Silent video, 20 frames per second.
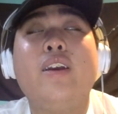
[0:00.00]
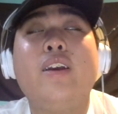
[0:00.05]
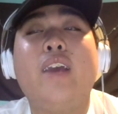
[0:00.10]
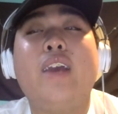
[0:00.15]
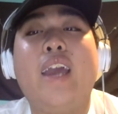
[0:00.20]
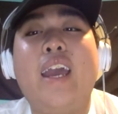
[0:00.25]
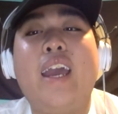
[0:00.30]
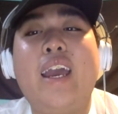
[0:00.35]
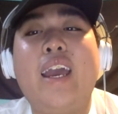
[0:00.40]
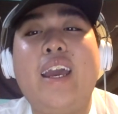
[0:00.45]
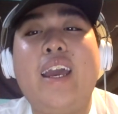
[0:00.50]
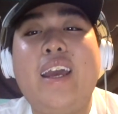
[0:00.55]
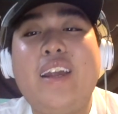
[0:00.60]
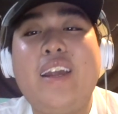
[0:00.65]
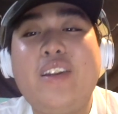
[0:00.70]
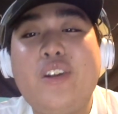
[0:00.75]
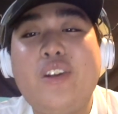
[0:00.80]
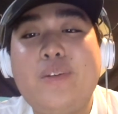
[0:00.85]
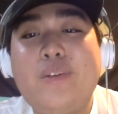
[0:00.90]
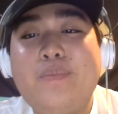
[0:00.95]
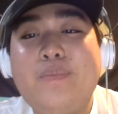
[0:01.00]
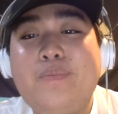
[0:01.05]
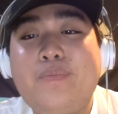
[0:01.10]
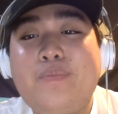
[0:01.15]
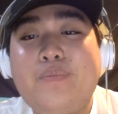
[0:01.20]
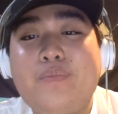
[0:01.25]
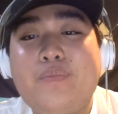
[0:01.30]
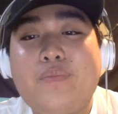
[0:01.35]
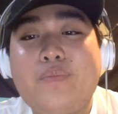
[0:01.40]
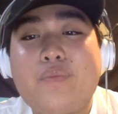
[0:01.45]
And,
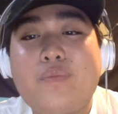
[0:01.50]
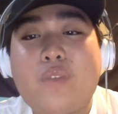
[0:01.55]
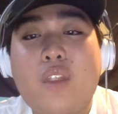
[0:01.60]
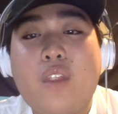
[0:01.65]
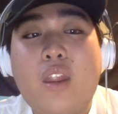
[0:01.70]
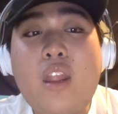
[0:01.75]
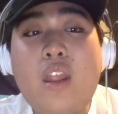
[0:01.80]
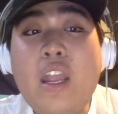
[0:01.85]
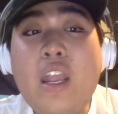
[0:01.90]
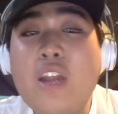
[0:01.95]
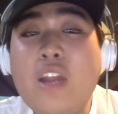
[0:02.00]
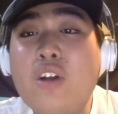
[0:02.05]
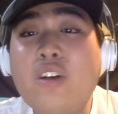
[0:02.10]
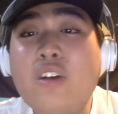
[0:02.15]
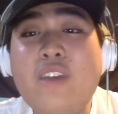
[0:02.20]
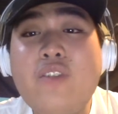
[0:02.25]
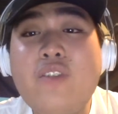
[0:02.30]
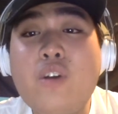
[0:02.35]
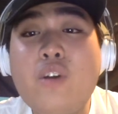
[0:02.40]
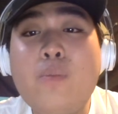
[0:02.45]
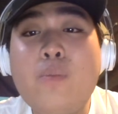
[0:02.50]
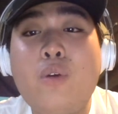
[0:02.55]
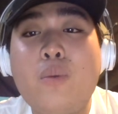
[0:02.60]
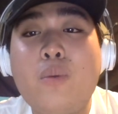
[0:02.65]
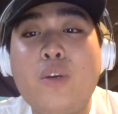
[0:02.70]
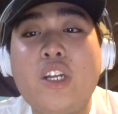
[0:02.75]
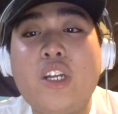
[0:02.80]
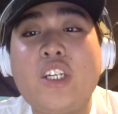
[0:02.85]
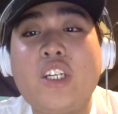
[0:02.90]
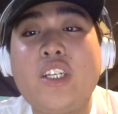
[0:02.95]
leave your bold
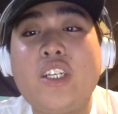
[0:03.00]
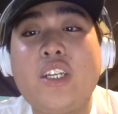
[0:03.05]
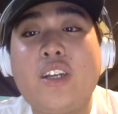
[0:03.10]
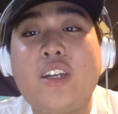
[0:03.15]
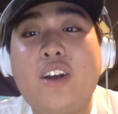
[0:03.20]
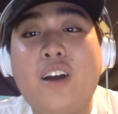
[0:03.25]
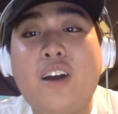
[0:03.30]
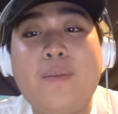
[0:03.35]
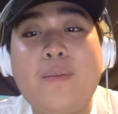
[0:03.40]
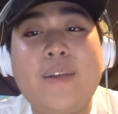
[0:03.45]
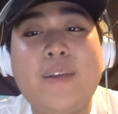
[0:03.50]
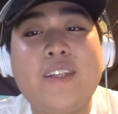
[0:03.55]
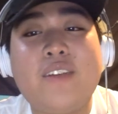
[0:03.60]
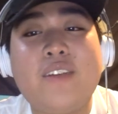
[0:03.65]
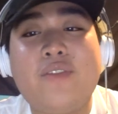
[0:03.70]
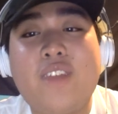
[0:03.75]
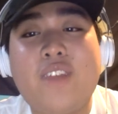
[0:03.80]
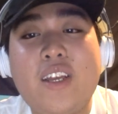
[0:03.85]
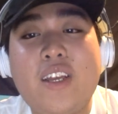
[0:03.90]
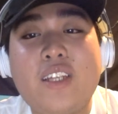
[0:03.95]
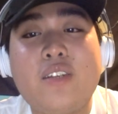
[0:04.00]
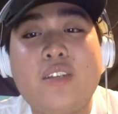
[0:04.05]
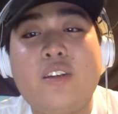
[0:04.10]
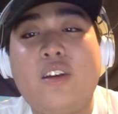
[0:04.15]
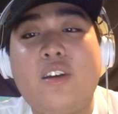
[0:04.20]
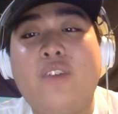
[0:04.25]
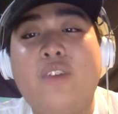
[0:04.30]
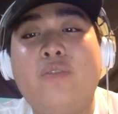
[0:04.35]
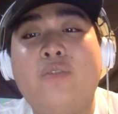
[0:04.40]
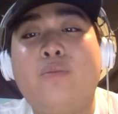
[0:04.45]
predictions in the comments of this,
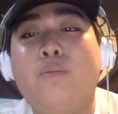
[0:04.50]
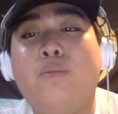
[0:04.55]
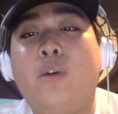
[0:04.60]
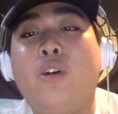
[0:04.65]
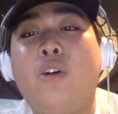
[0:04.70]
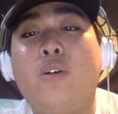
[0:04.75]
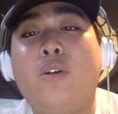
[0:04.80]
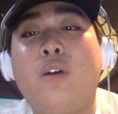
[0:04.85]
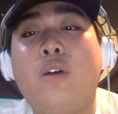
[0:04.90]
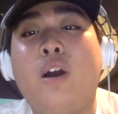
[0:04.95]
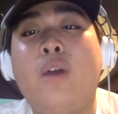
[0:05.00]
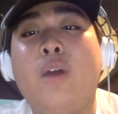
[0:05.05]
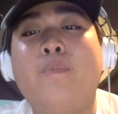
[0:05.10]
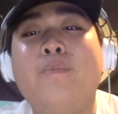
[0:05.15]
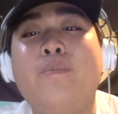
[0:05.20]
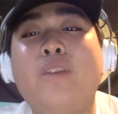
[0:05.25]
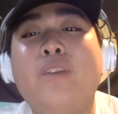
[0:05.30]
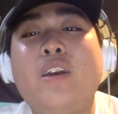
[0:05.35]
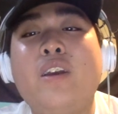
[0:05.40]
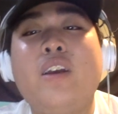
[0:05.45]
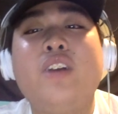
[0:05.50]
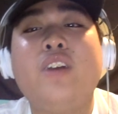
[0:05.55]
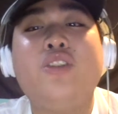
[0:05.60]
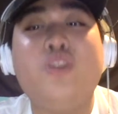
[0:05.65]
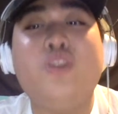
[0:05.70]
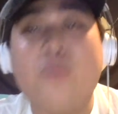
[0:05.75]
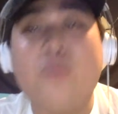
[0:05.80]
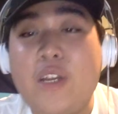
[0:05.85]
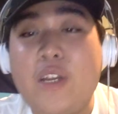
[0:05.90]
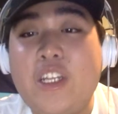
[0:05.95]
about
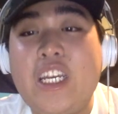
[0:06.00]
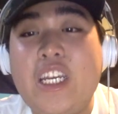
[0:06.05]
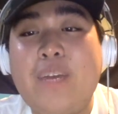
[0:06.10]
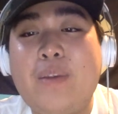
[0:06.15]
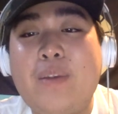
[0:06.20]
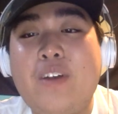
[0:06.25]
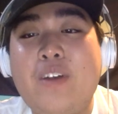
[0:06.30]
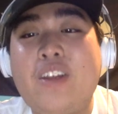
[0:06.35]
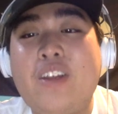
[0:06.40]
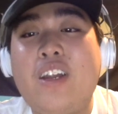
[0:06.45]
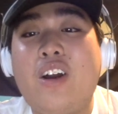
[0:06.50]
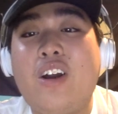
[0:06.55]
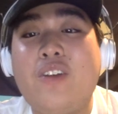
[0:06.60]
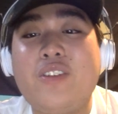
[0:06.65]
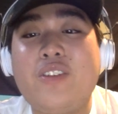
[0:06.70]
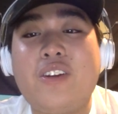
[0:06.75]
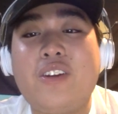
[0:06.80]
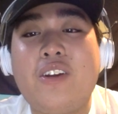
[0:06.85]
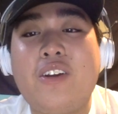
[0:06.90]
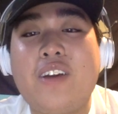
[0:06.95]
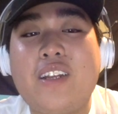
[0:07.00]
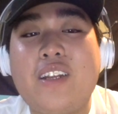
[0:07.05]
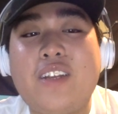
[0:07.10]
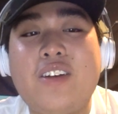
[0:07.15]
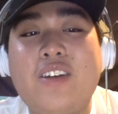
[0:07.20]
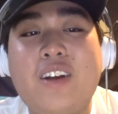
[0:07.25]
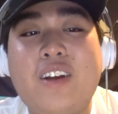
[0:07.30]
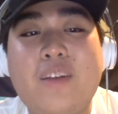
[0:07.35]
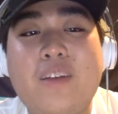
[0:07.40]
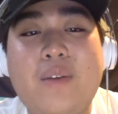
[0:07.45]
shoot me a DM and all that. Obviously, I'd like to
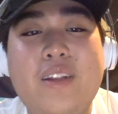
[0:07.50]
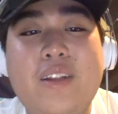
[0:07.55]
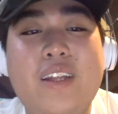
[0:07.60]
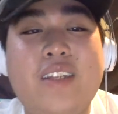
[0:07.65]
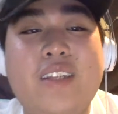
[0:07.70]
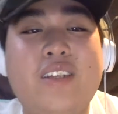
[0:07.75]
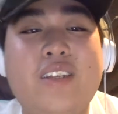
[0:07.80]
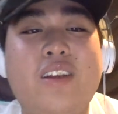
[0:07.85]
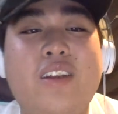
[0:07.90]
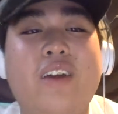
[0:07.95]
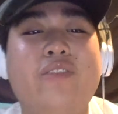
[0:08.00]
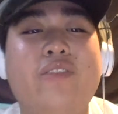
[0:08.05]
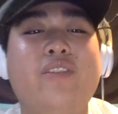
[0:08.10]
talk about that stuff.